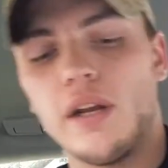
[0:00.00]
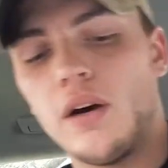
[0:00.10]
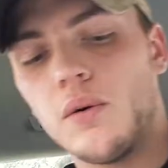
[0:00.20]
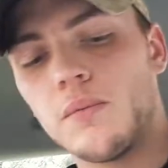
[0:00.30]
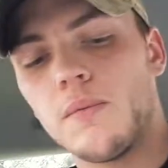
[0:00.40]

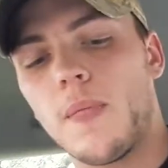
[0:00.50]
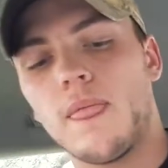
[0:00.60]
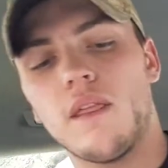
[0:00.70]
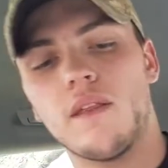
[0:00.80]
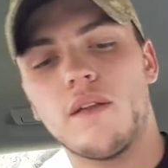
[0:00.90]
Now,
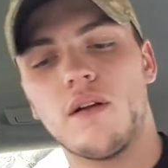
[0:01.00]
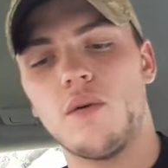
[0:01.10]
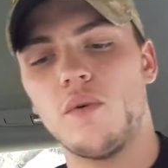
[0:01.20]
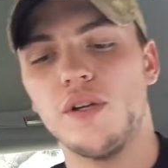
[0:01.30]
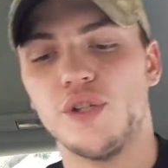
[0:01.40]

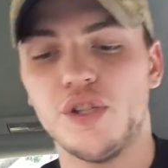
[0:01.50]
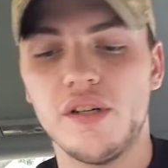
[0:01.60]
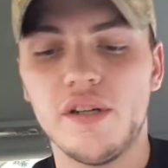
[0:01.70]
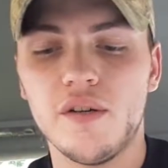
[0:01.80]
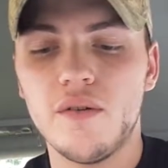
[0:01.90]
what you
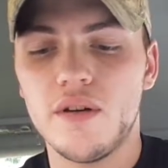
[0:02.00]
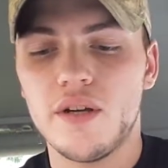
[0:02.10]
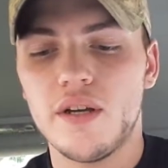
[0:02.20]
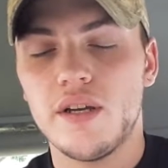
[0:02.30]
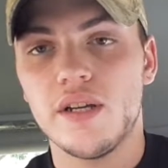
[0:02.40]
should do
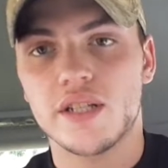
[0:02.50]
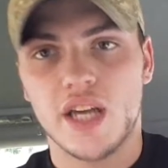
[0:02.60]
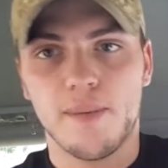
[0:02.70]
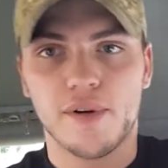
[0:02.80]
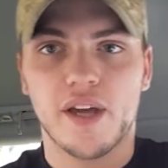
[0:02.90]
is
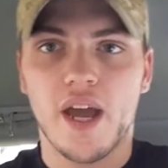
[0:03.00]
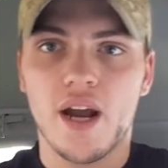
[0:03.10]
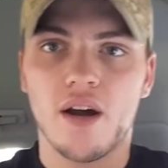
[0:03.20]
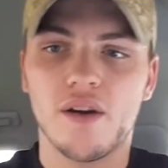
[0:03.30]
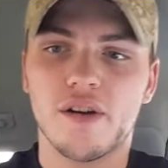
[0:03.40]
keep your
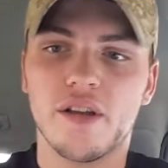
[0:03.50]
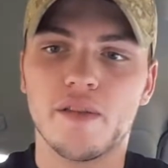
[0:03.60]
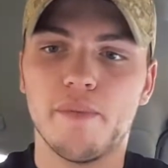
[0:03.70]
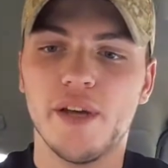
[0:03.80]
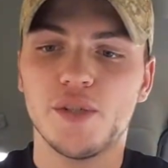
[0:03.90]
can underneath
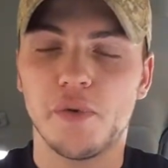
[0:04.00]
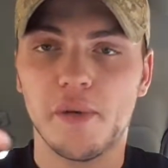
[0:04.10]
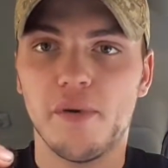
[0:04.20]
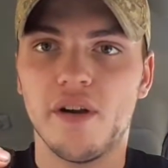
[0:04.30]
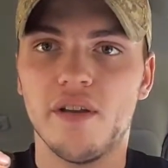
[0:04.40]
the pinch when
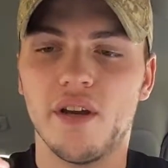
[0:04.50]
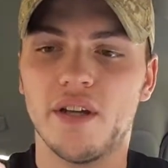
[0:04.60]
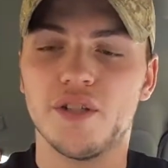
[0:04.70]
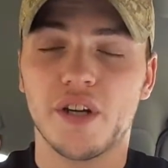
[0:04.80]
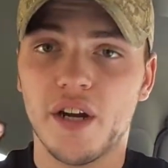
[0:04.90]
you put it in,
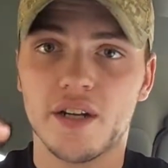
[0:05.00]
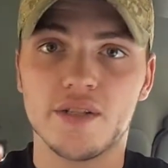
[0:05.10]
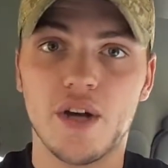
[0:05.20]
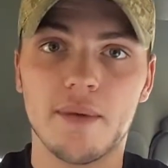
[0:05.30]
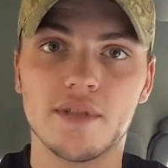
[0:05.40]
because you're going to
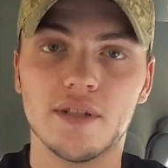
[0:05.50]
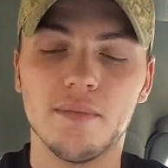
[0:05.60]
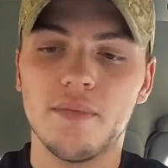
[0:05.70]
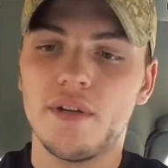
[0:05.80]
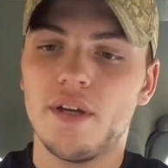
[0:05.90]
drop
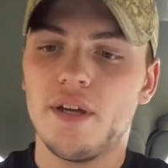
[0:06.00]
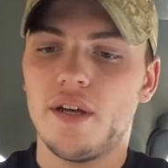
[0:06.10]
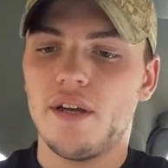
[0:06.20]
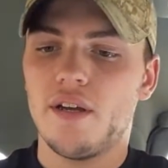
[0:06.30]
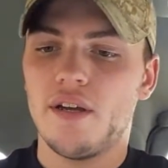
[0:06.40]
some.
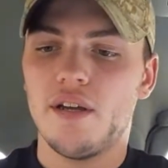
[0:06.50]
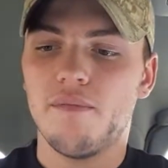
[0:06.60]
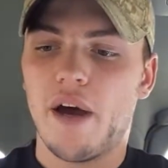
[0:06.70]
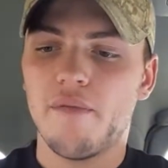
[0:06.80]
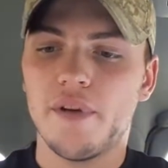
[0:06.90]

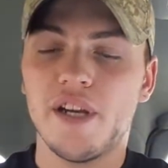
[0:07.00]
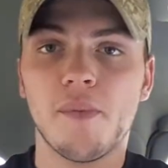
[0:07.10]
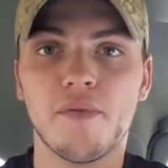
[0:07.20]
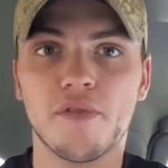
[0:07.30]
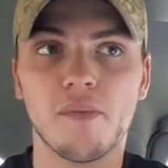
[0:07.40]
I've been
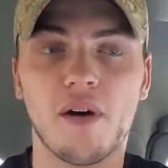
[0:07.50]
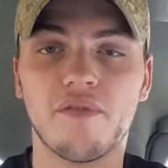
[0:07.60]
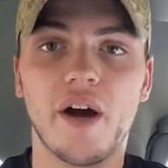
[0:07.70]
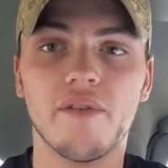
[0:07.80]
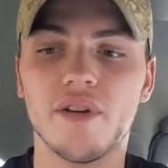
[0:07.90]
dipping for about
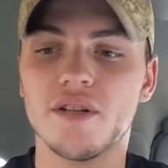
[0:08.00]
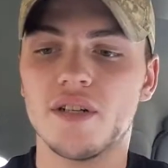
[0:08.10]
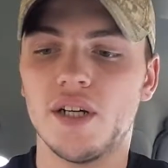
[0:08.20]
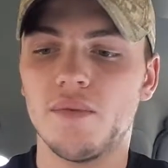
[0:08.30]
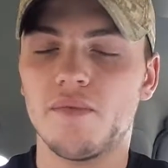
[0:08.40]
5 years
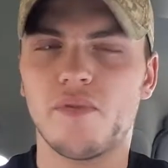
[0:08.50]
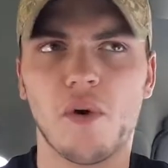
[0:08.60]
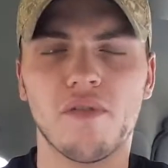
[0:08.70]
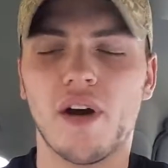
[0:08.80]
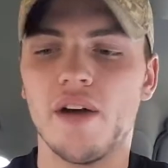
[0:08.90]
now,
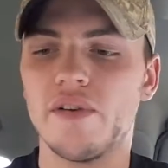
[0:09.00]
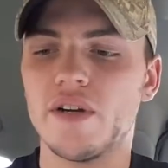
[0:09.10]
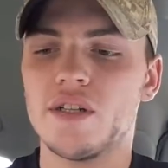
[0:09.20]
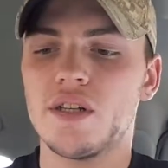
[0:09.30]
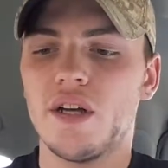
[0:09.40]
4 or 5
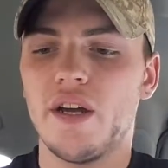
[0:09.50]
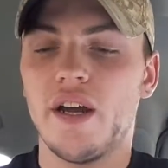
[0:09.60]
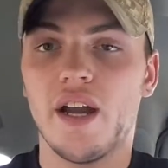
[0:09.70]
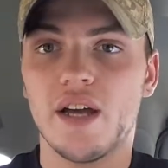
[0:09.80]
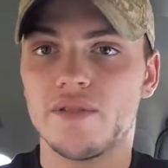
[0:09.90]
years,
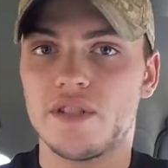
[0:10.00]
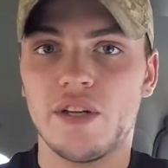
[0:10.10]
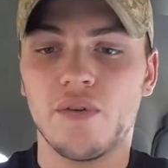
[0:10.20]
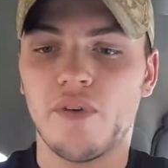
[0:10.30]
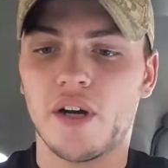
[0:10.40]
and I
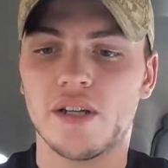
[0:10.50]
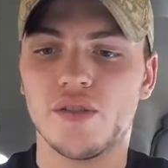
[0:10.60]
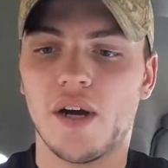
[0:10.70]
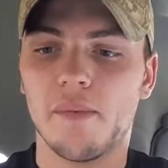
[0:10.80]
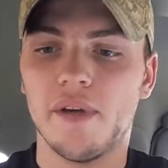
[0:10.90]
still fucking
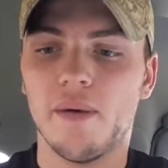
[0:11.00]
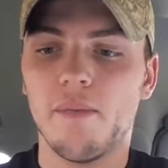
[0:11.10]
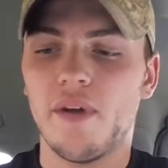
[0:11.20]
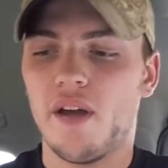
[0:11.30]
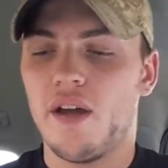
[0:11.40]
drop dip.
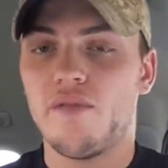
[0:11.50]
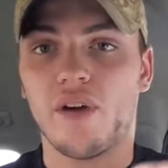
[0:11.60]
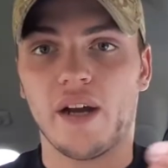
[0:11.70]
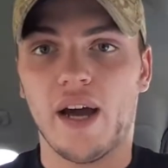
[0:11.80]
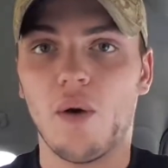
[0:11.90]

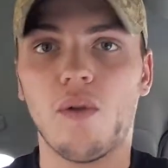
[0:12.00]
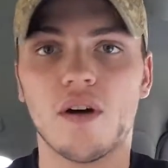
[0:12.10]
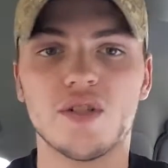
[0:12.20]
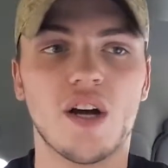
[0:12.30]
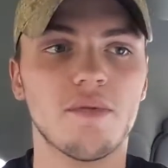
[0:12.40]
Fucking
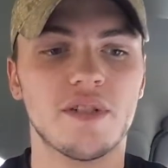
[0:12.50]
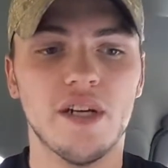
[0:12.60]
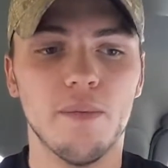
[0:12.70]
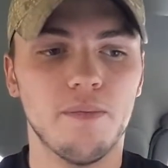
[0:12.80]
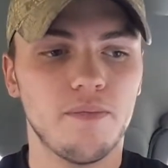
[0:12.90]
Outlaw drops dip.